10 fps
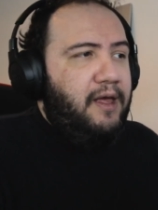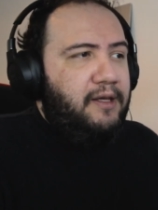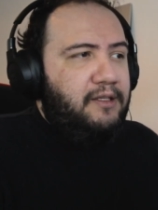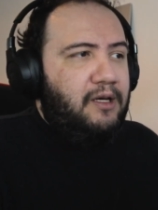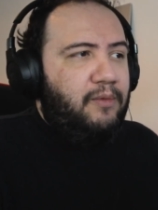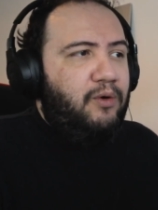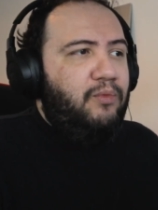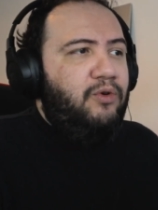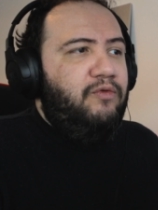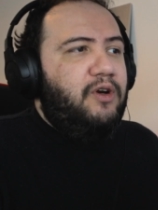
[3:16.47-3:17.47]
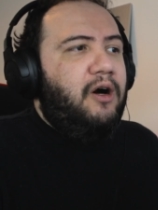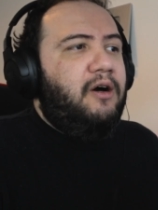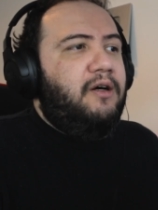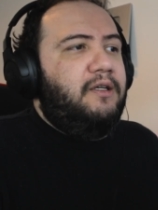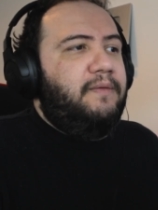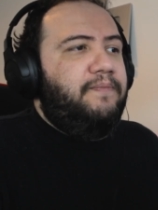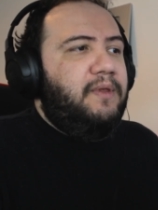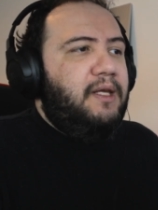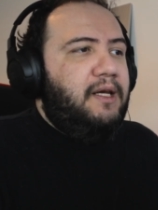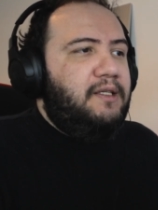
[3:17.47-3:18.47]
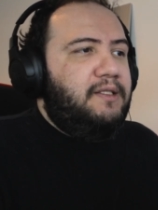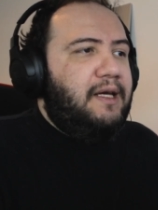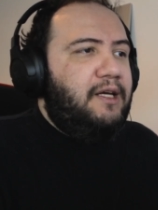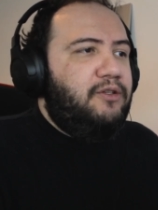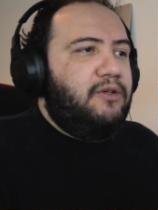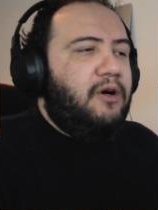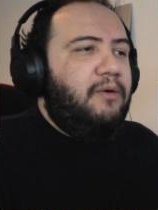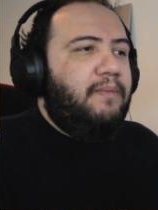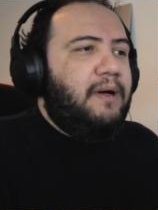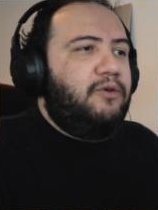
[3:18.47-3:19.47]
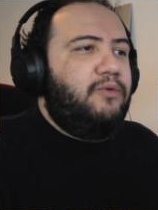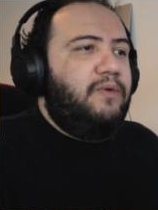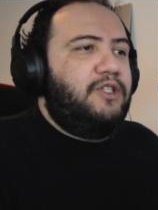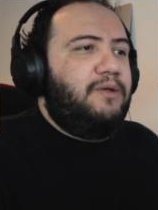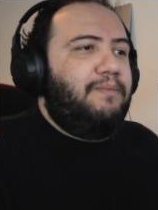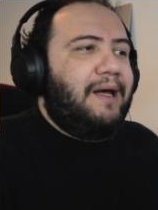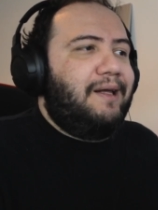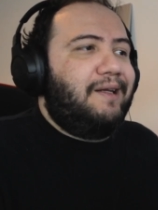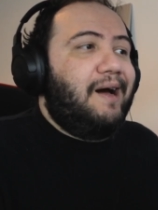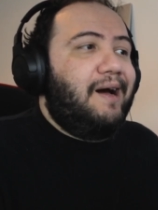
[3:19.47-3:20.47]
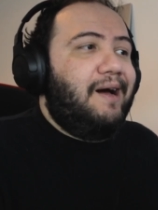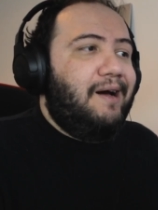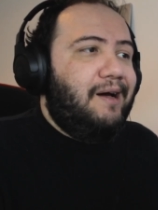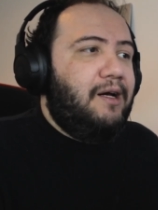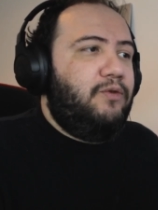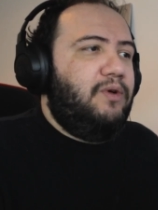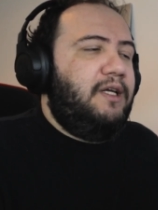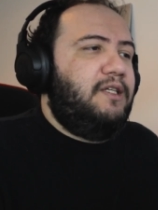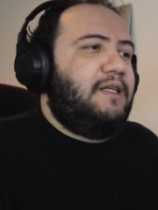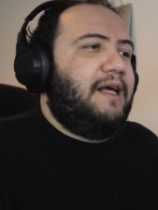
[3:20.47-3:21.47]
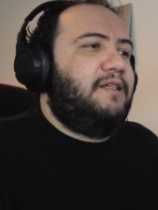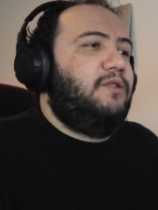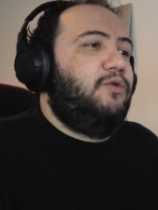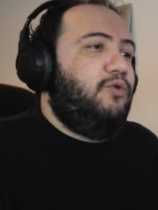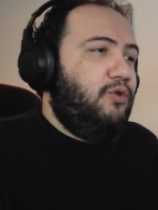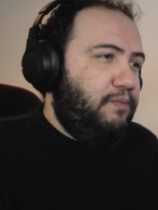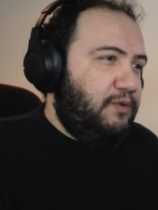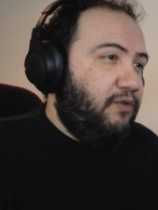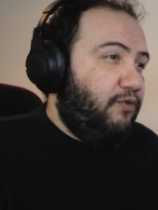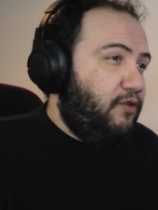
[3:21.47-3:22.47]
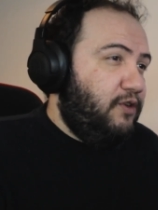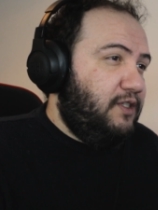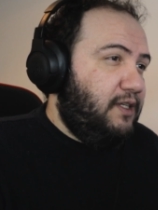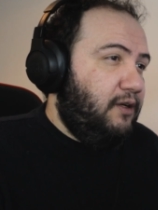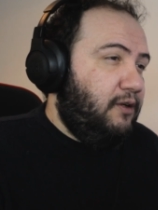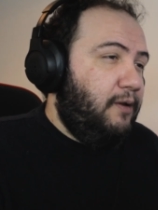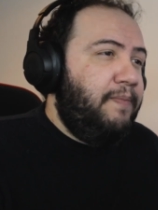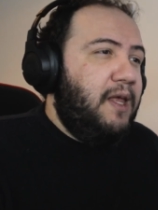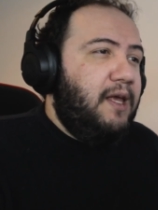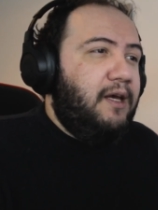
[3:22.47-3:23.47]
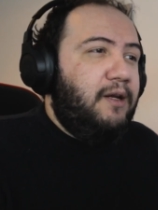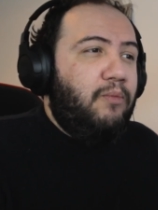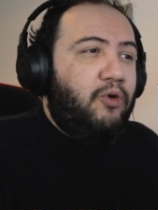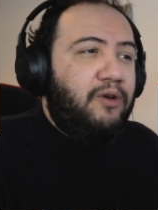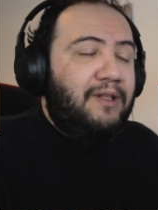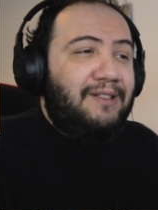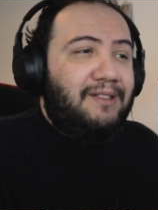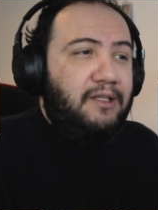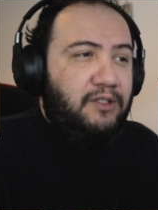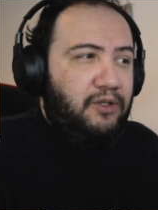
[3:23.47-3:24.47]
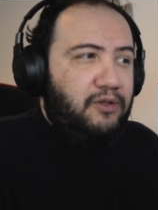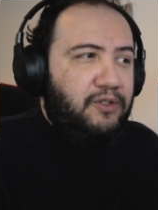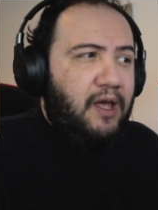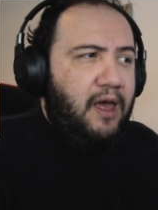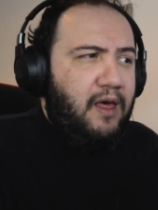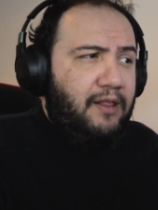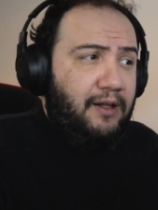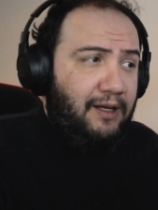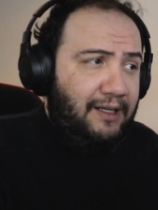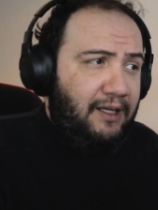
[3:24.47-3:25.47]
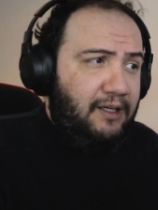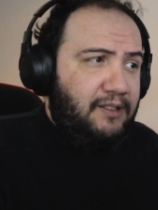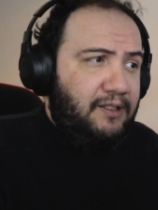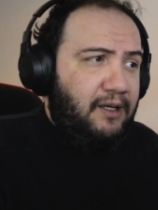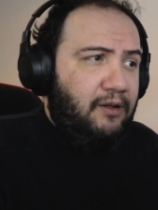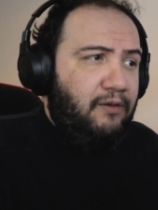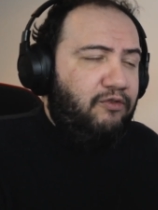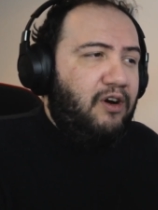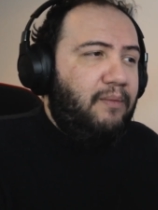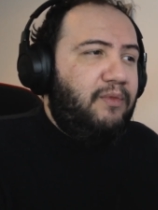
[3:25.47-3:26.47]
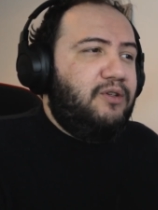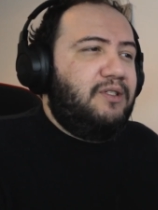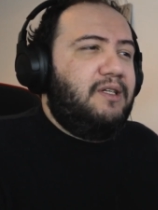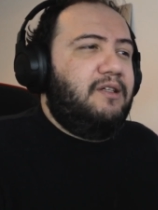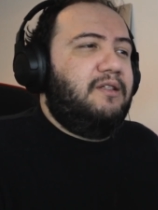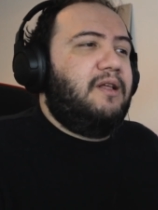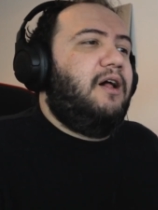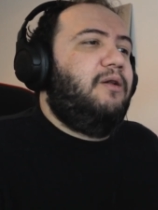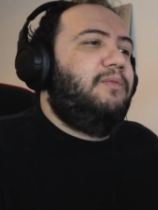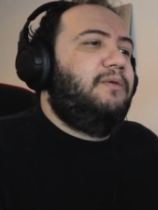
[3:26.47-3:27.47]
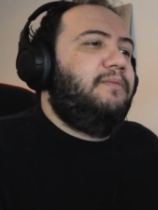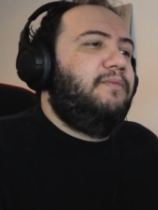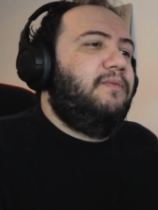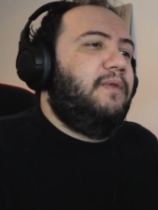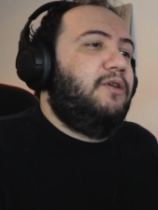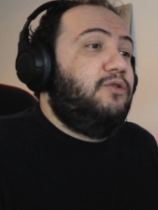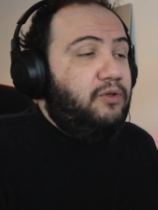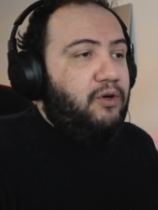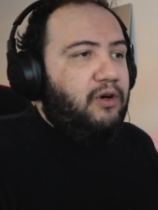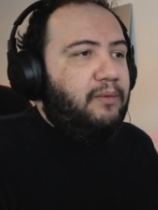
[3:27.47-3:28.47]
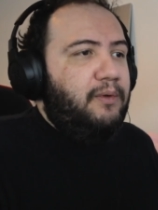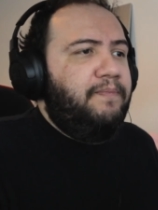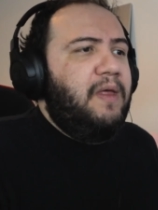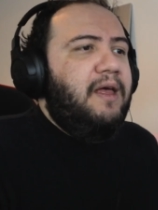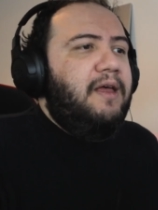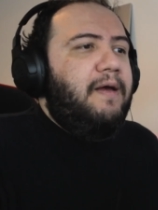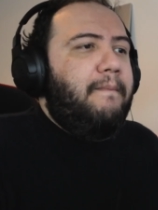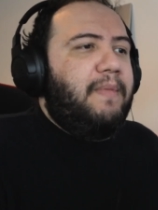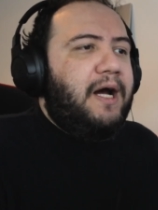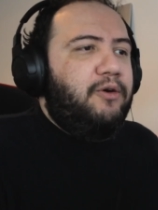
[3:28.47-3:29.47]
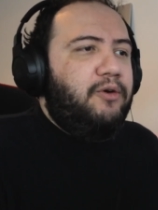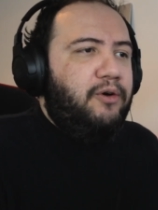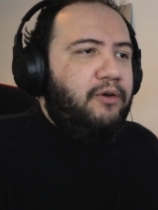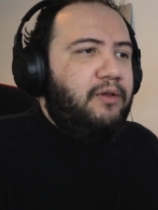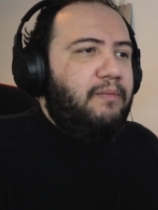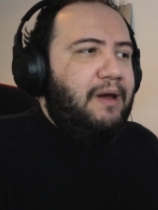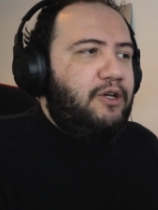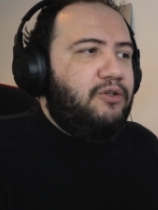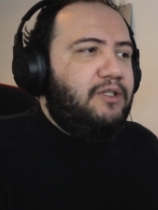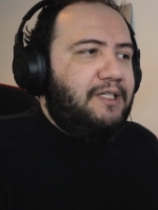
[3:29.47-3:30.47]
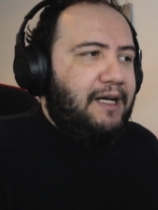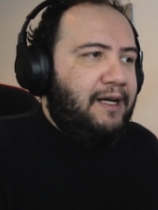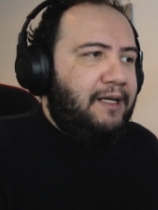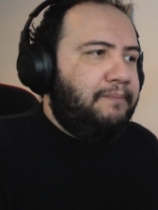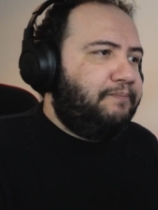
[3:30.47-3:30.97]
Summer Moved On is a song by Norwegian band AHA, released as the group's first single in more than 6 years. The lead single from their 6th album, studio album, Minor Earth, Major Sky,